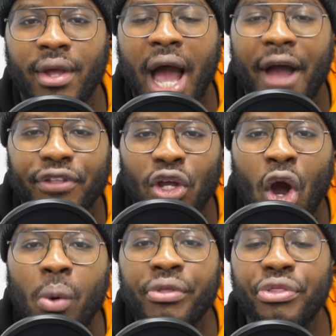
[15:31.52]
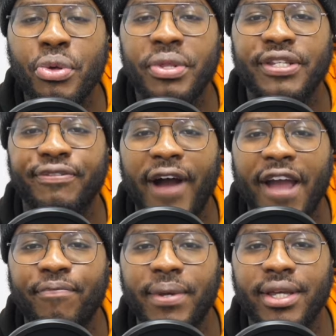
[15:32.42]
after going through these
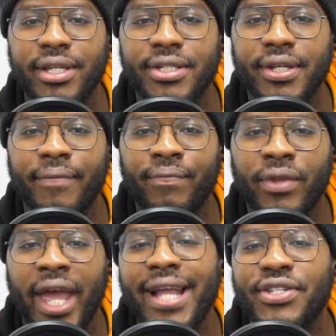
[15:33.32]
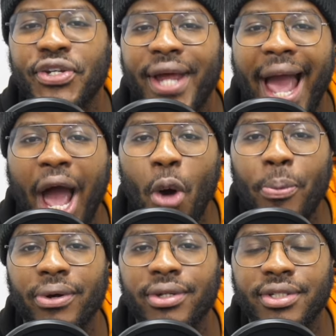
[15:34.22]
five P's, it's going to help
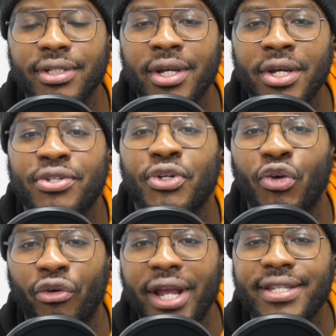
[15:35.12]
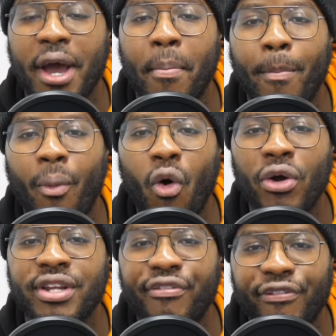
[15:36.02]
us to create a more
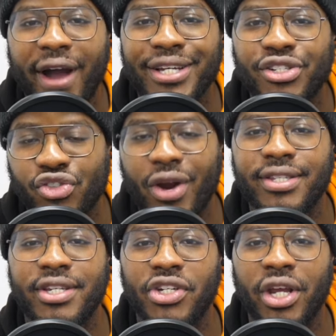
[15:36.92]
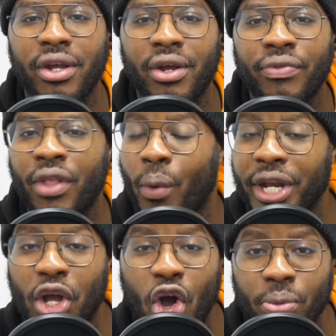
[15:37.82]
defined strategy when
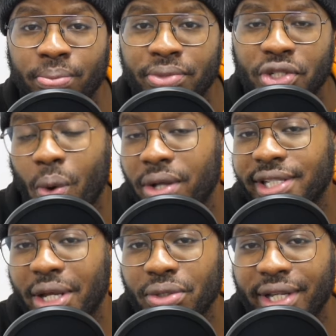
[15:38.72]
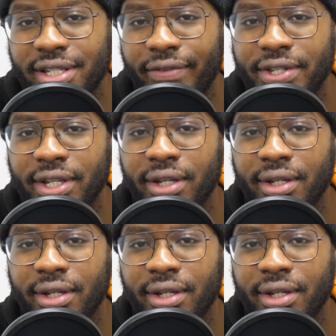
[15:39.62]
it comes to our sales activity.